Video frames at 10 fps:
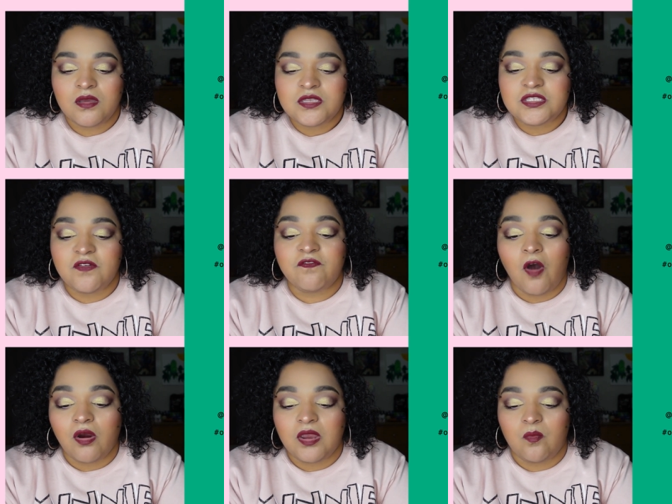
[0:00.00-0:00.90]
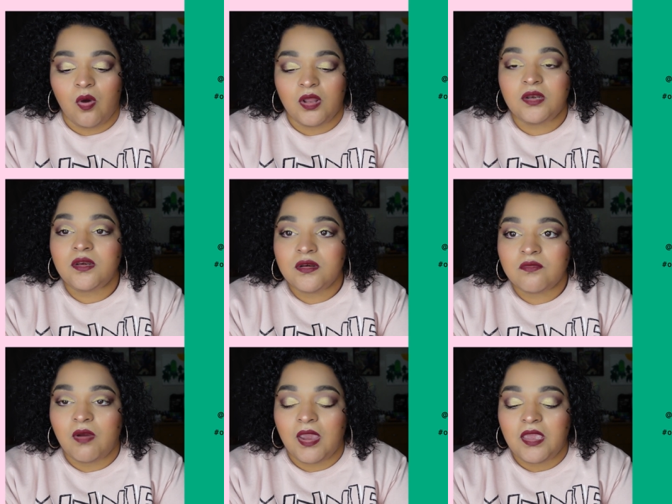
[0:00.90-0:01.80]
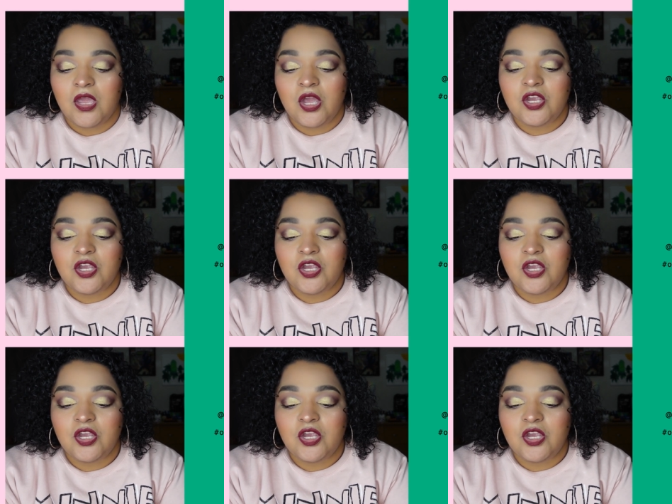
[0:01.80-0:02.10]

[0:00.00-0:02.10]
Safari one, right?